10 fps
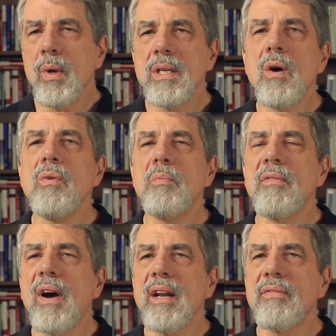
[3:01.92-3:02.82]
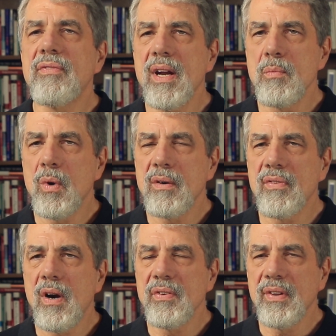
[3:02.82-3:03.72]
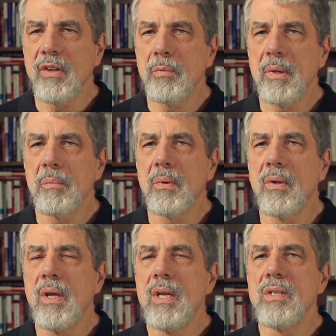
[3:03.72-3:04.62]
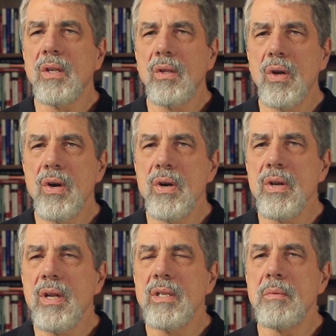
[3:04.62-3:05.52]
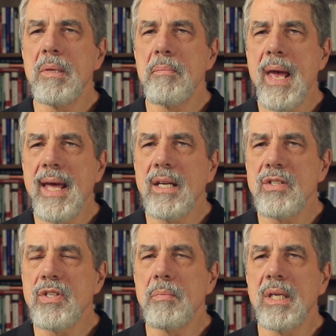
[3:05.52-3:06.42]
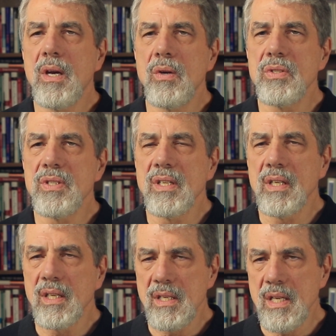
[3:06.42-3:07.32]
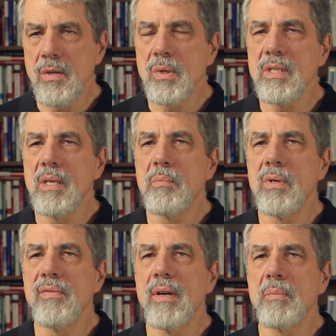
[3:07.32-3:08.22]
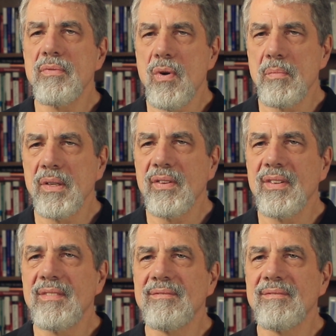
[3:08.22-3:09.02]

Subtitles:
we don't provide a framework for our salespeople to learn, to be managed, to be coached, and continuously improve their performance.